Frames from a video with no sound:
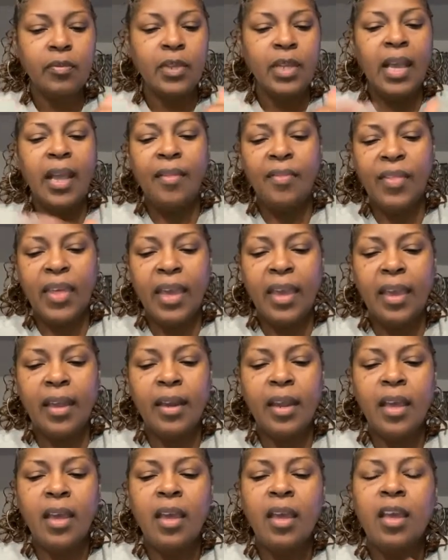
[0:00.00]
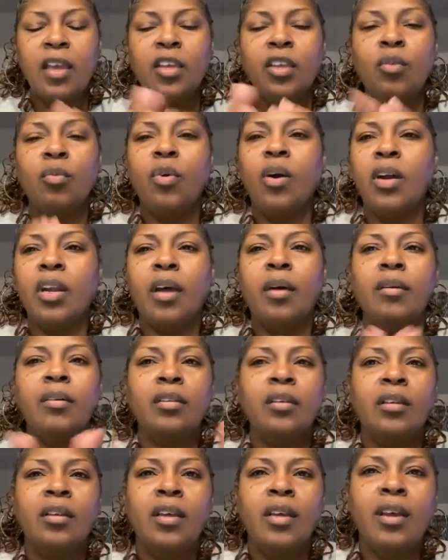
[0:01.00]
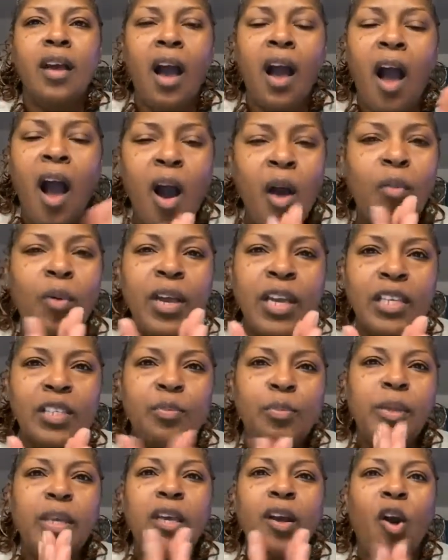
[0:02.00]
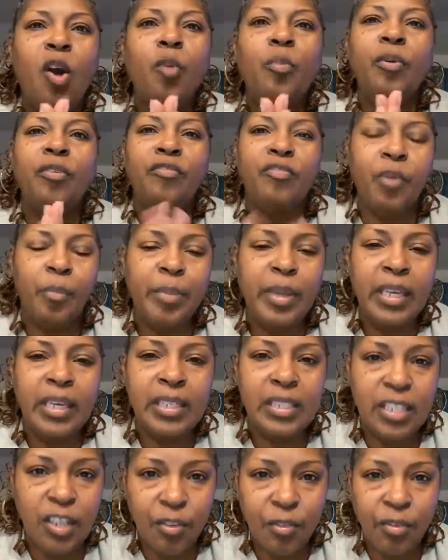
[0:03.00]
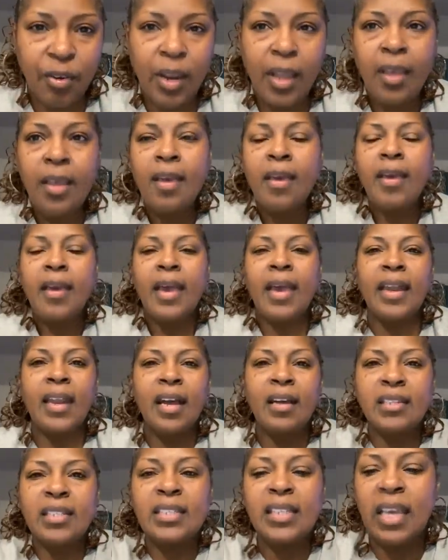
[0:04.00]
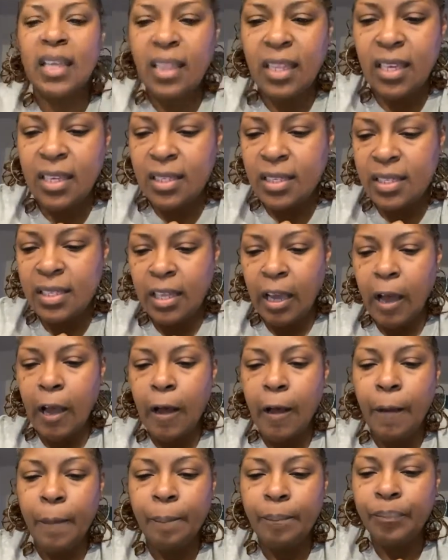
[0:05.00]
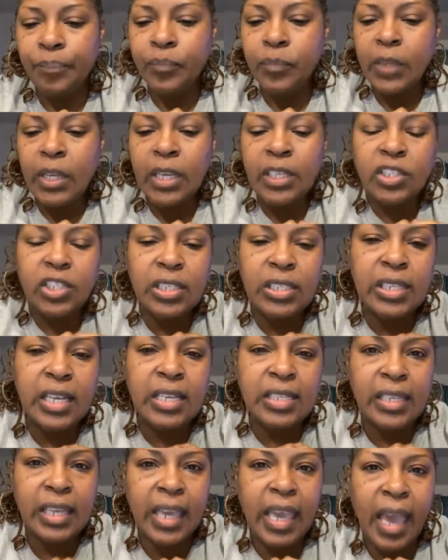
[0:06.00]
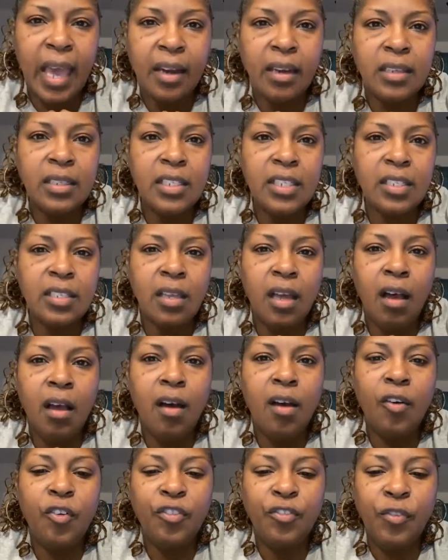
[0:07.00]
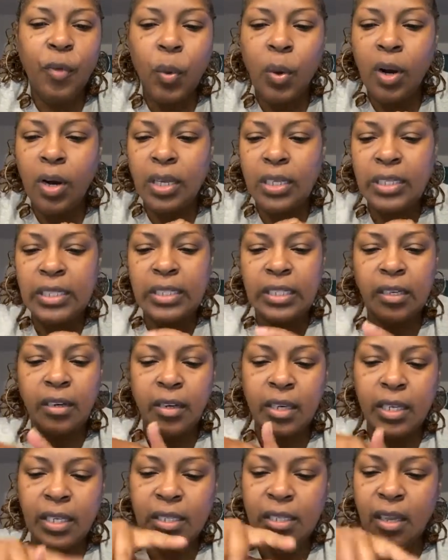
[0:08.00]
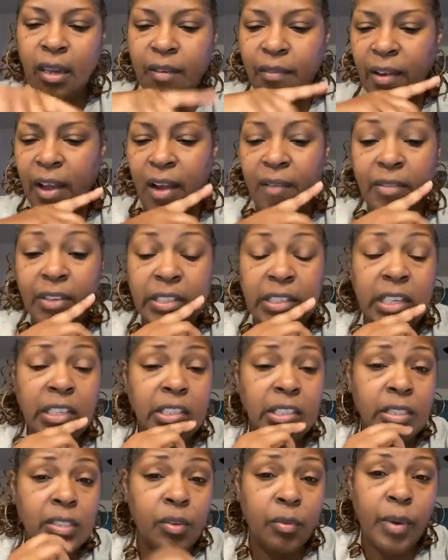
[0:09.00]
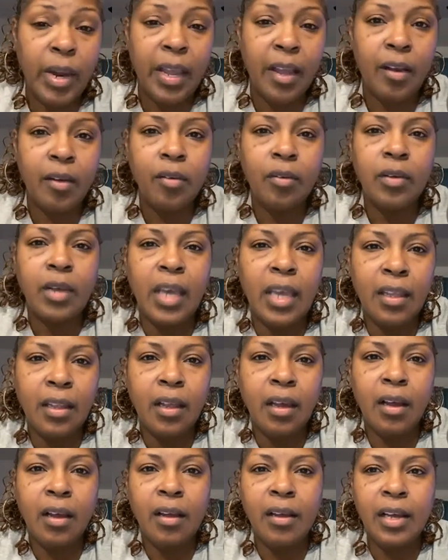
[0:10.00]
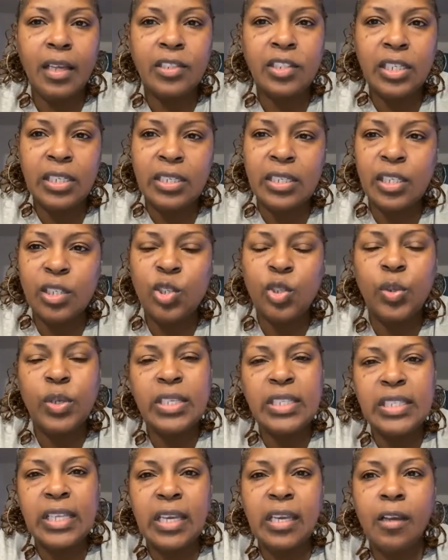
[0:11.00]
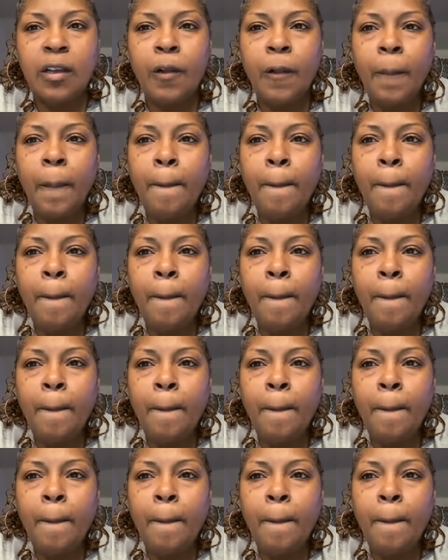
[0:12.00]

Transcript: And then you want to always be open for being different. And I'll say this just as a catalyst for a series of conversations around adjusting to excel.